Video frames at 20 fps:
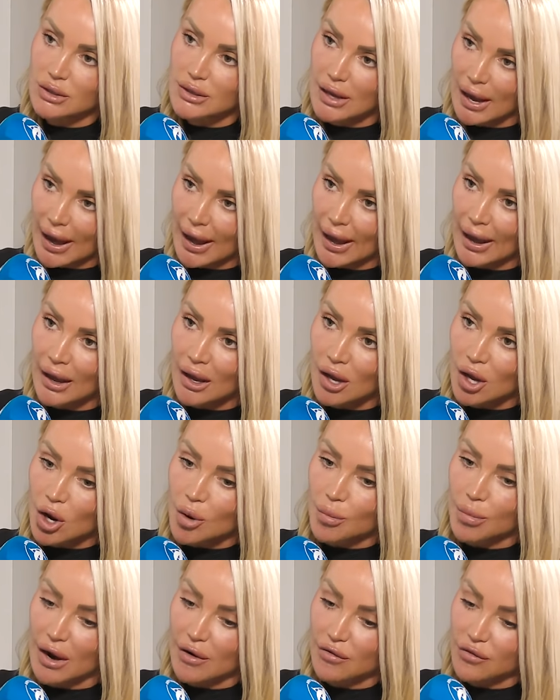Yeah.
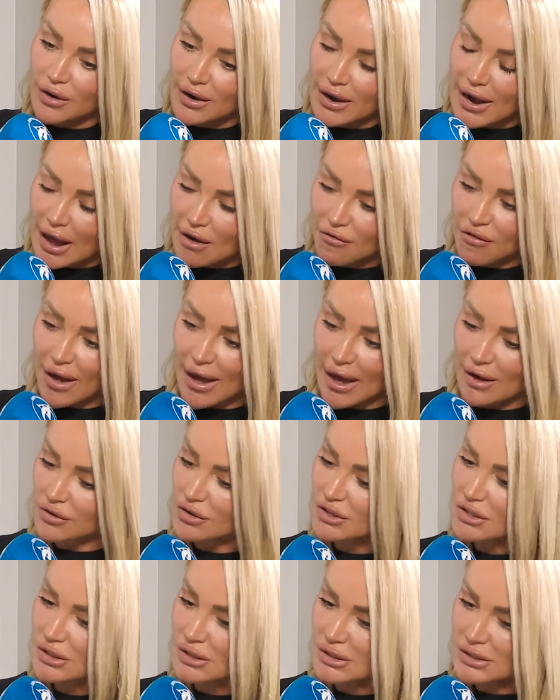But I've never
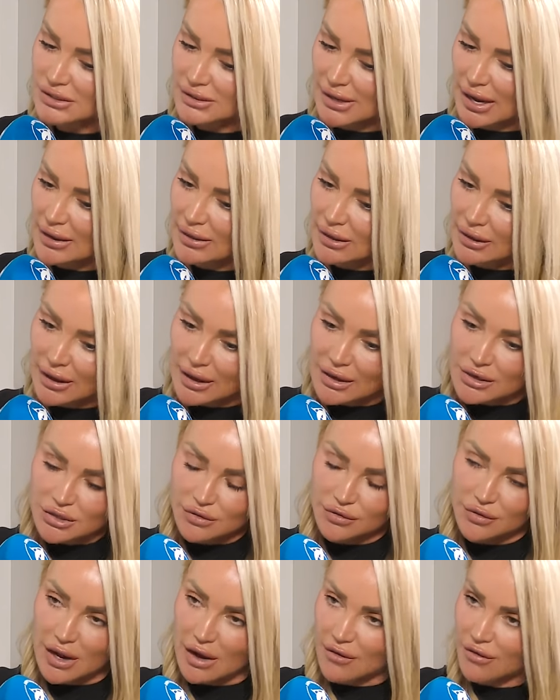ever to this day the girls
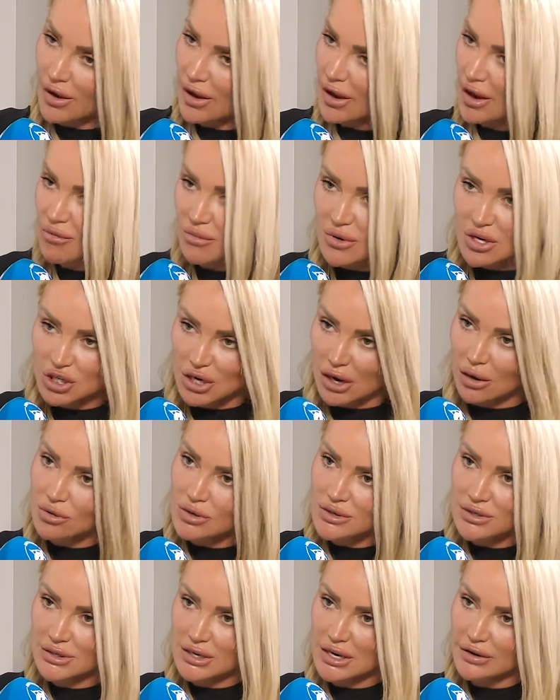have never heard me
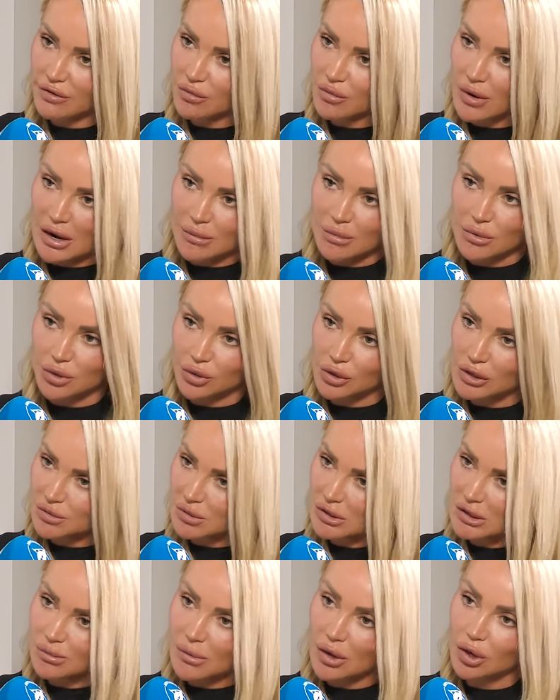shout, even when I'm annoyed
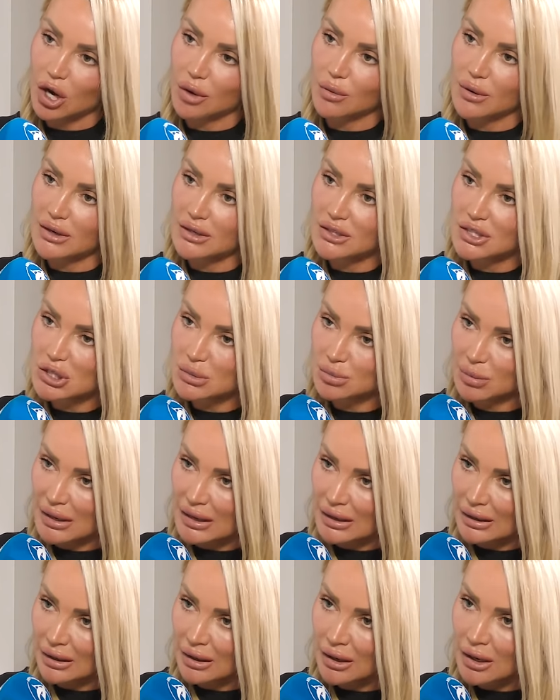with them, I'll go in and
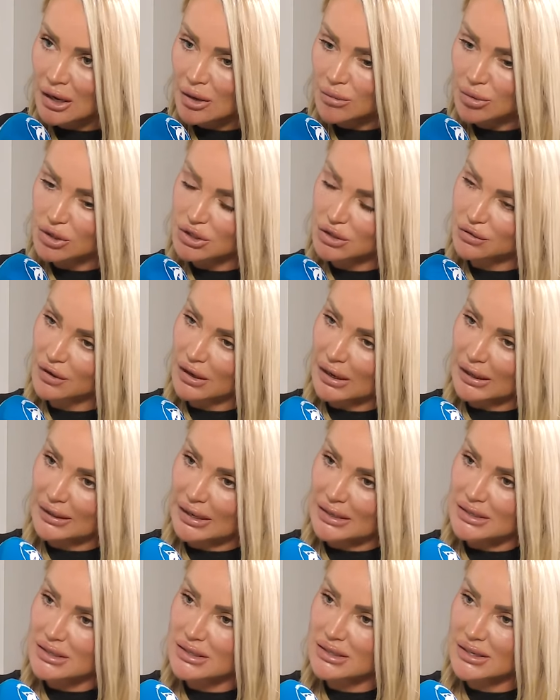speak because I feel like
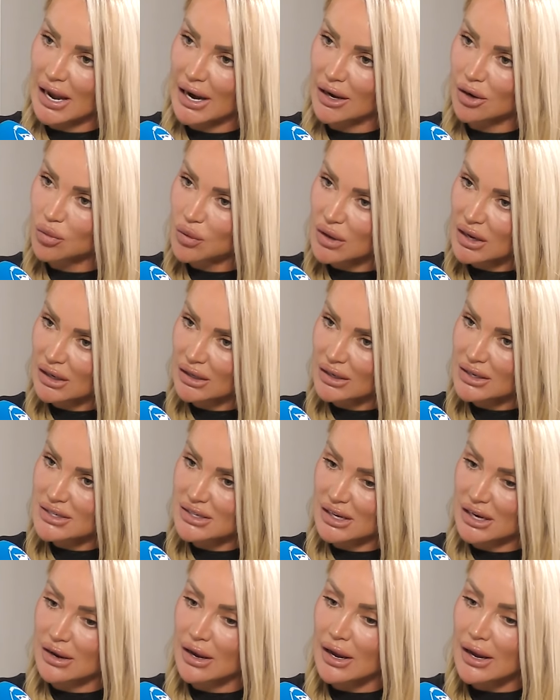that's a sign of
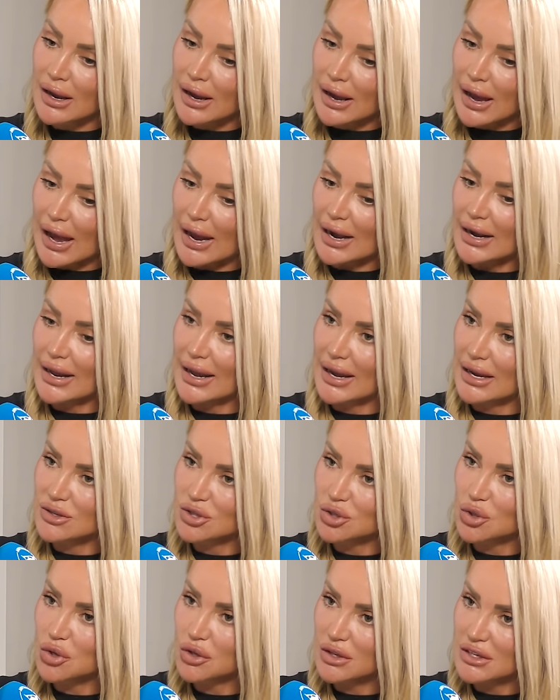weakness. And I, I
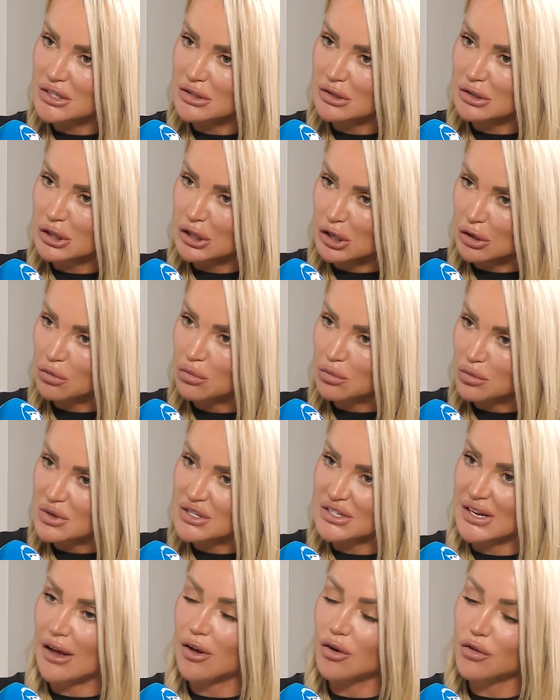learnt all this, you know,
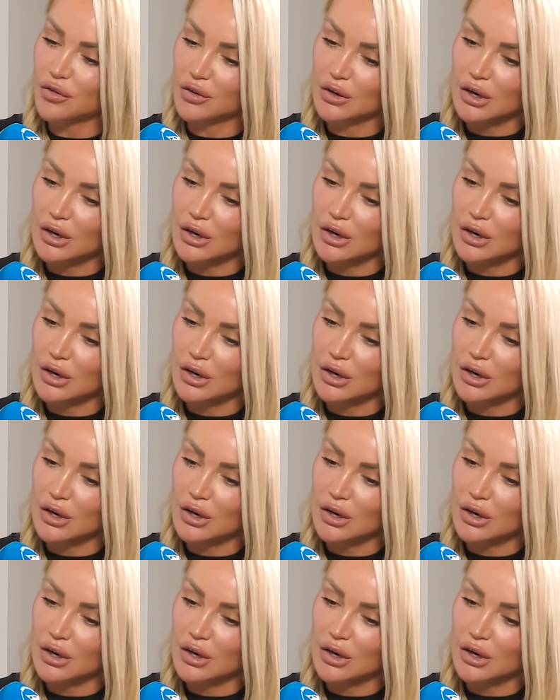myself.